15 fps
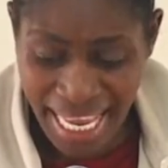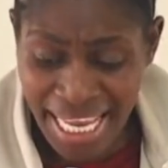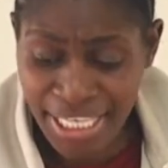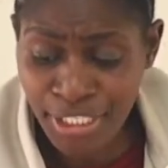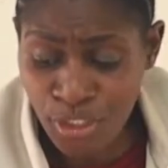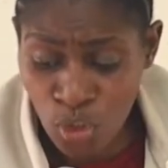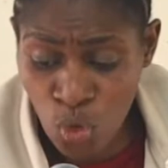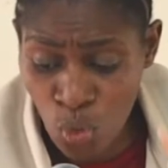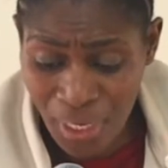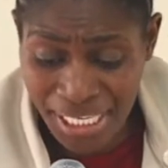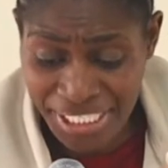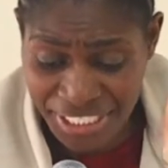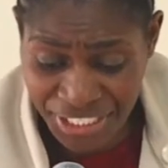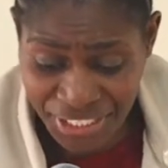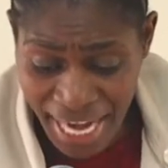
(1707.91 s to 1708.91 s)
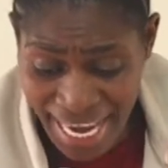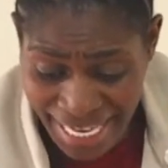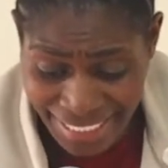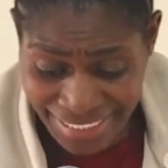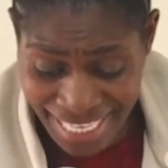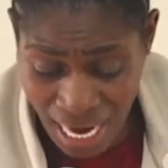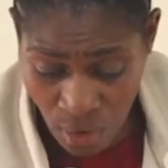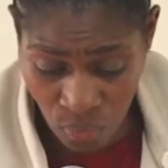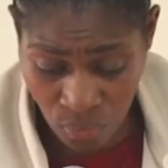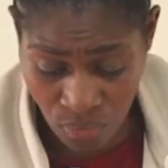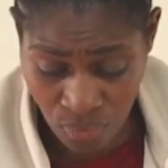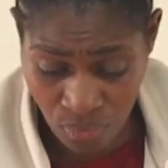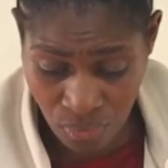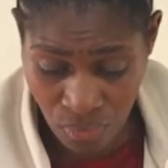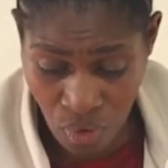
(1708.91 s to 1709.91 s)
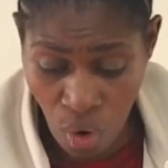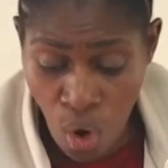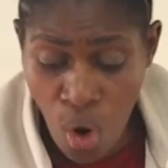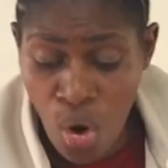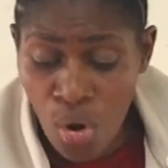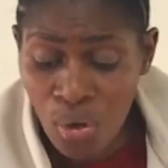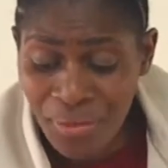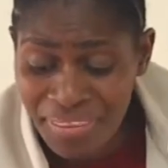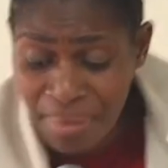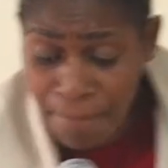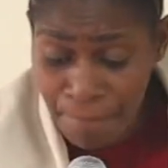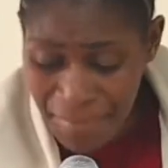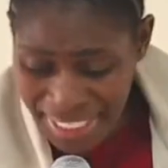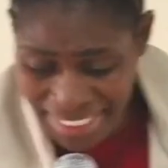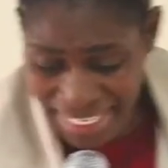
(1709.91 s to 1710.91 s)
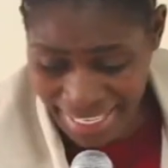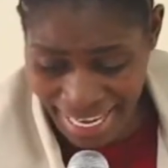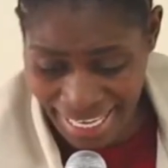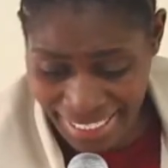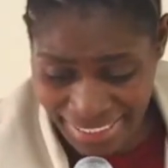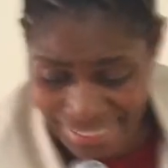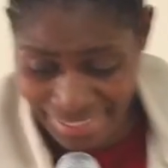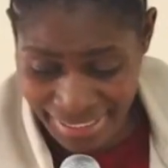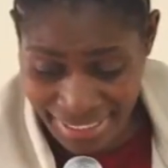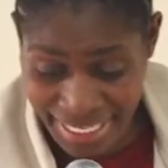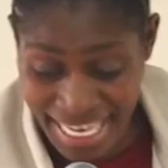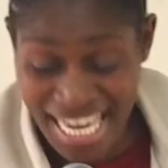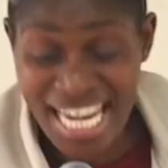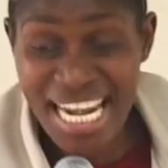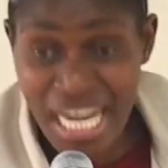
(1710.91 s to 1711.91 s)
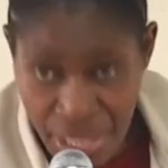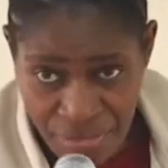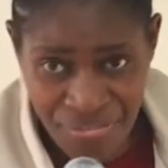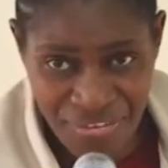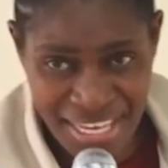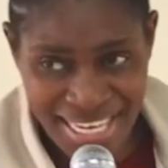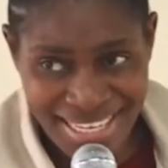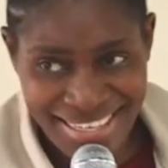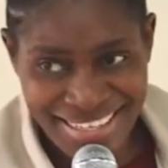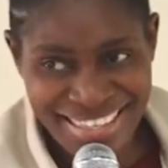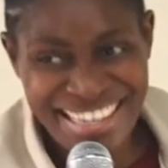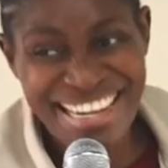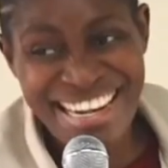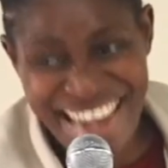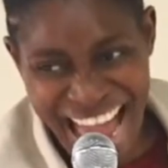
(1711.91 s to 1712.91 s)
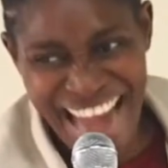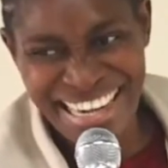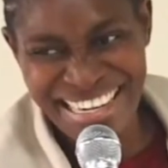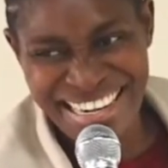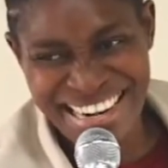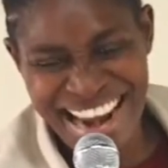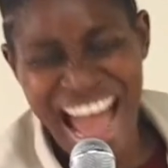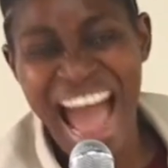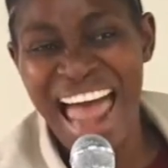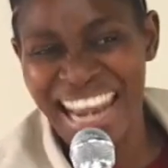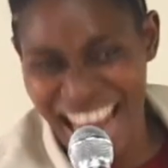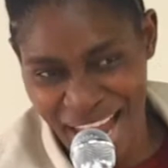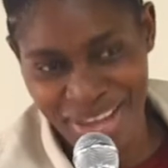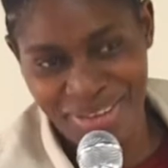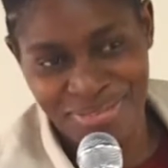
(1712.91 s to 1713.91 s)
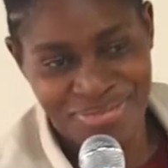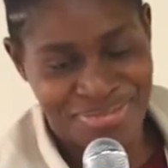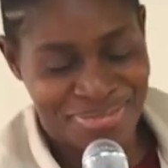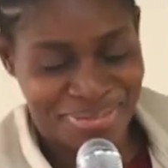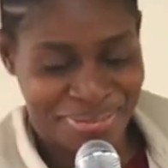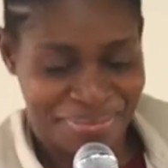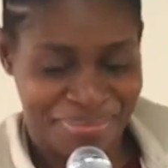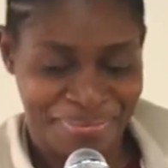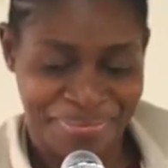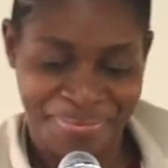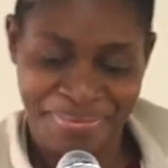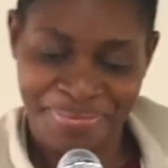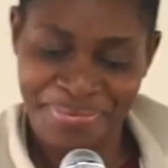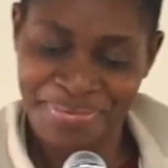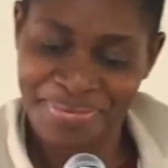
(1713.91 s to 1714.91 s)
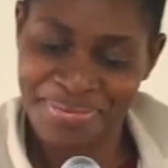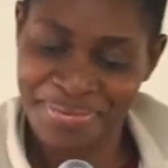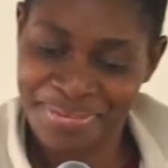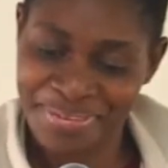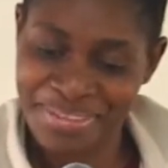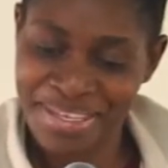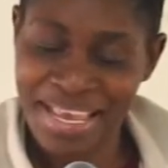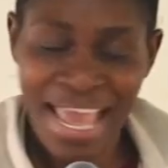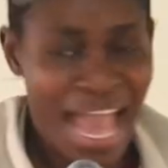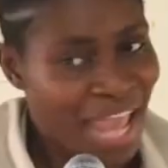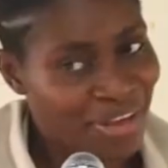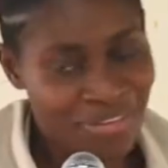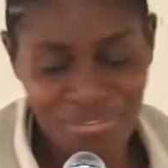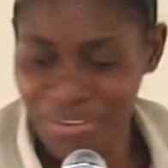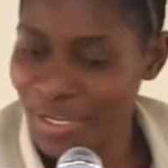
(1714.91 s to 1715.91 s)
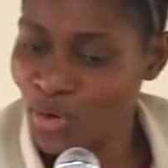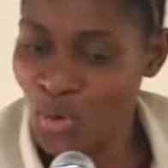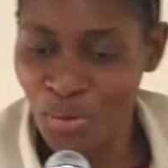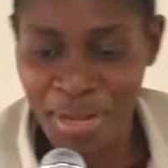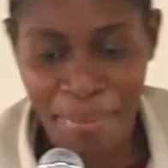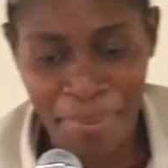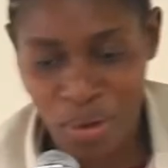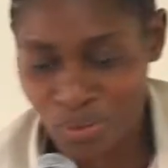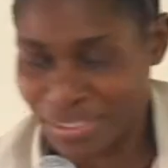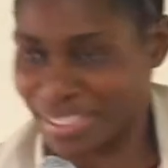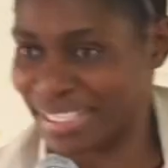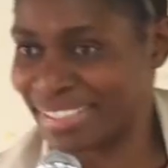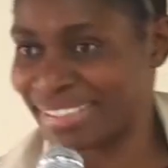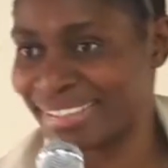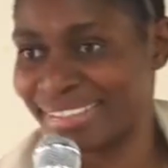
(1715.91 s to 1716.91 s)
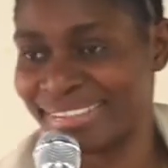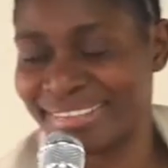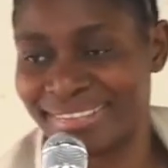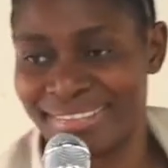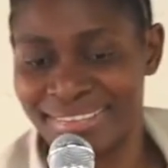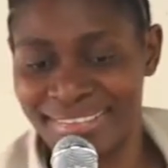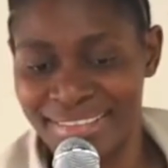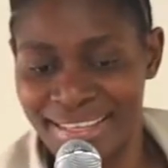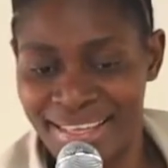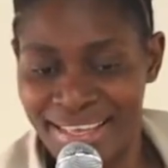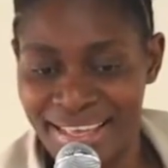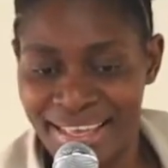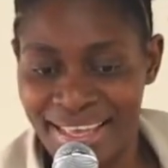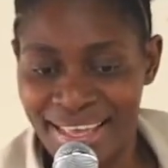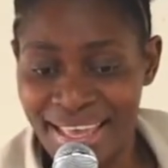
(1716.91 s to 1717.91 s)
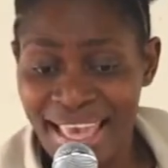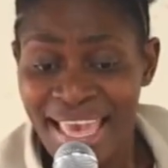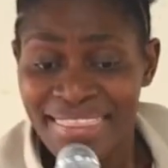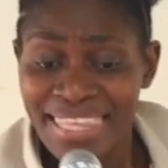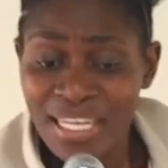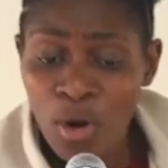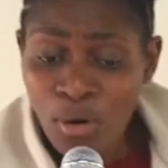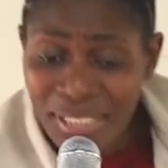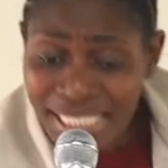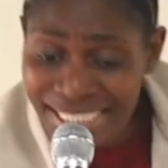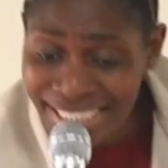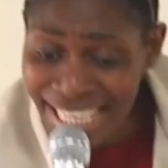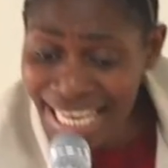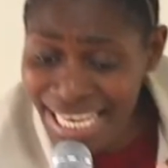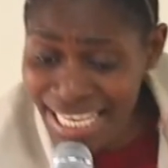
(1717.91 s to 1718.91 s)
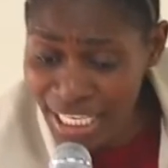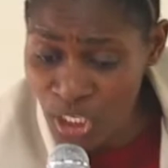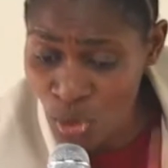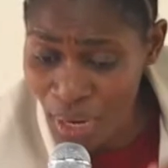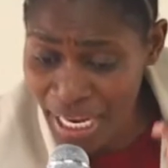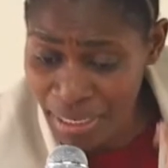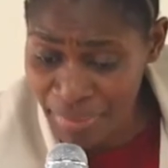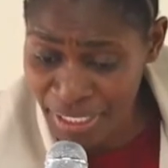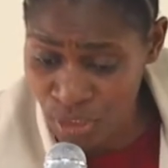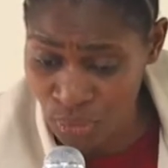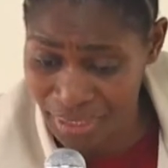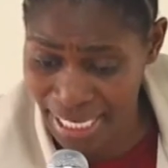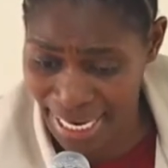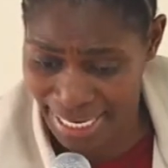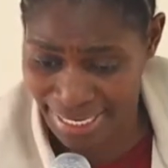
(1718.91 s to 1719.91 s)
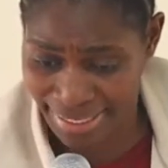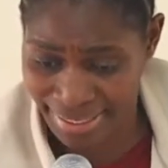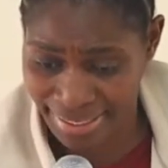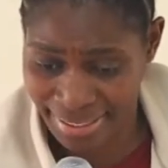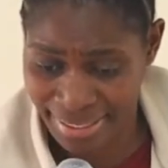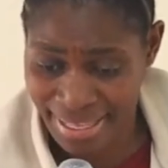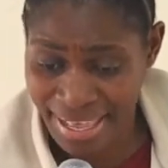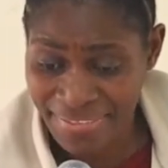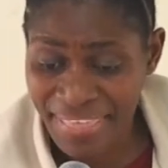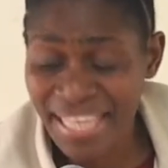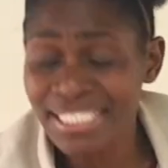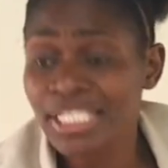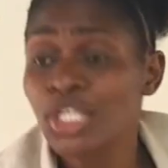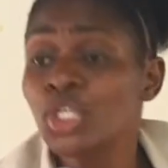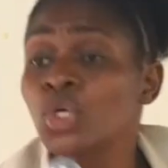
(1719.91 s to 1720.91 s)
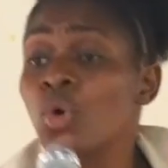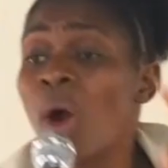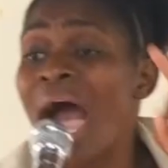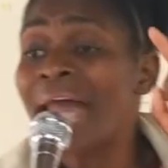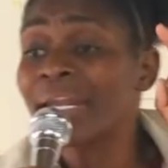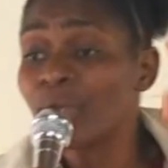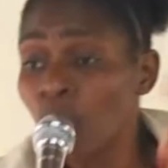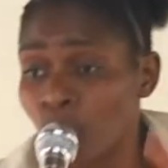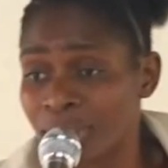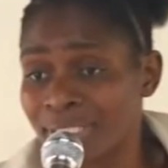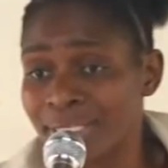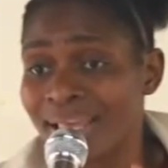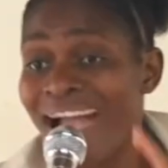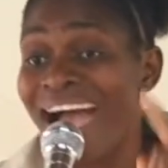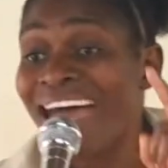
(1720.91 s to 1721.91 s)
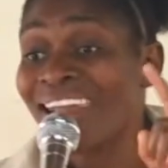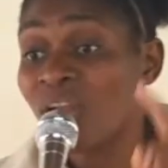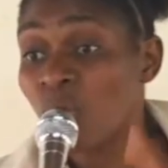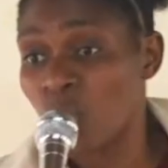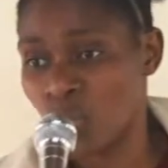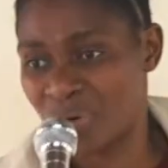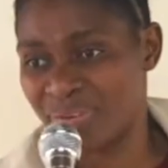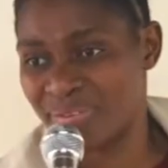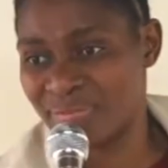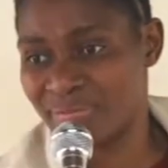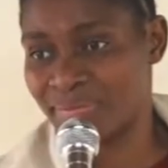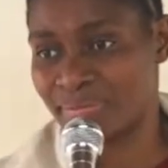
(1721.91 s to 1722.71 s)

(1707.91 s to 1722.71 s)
And you will strike down all the Midianites, leaving none alive. I feel good about this. The Lord is telling you and me today that you are not alone.